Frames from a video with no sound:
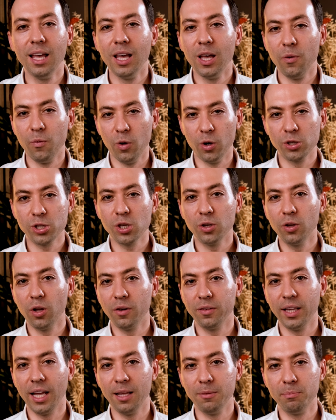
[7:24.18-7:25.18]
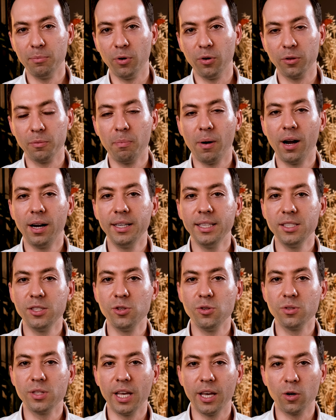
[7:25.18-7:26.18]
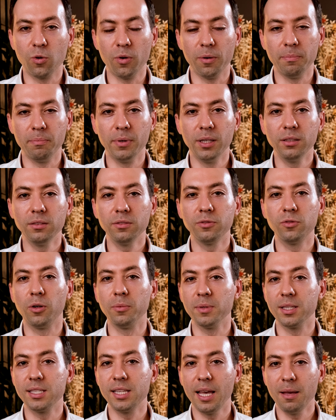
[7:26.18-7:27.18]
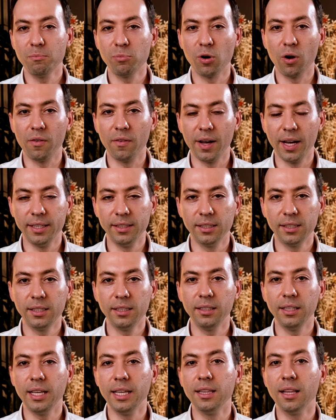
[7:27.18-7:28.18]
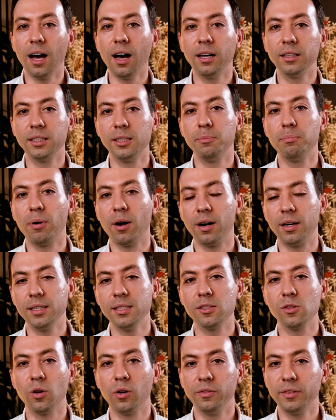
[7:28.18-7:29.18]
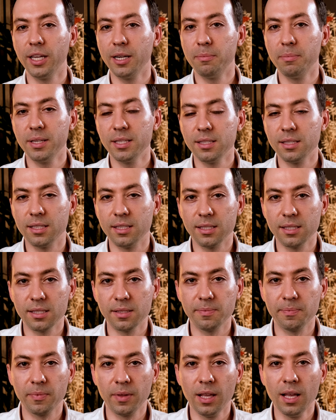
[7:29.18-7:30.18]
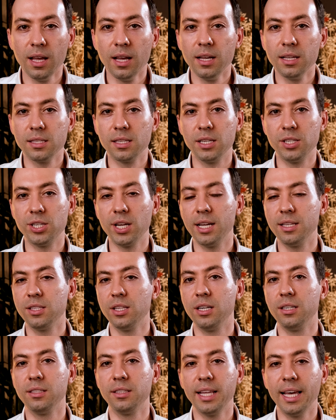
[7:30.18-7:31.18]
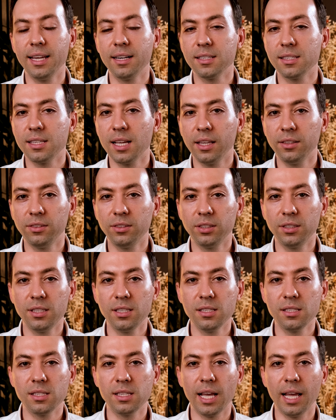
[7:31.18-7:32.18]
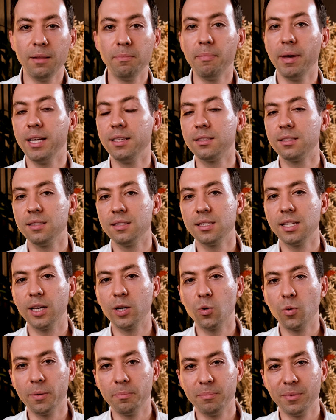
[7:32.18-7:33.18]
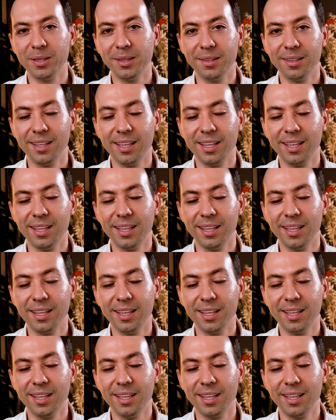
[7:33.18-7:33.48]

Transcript: We also know that both parties use equipment from the same provider in other parts of their business, such as their data centers and maintenance equipment.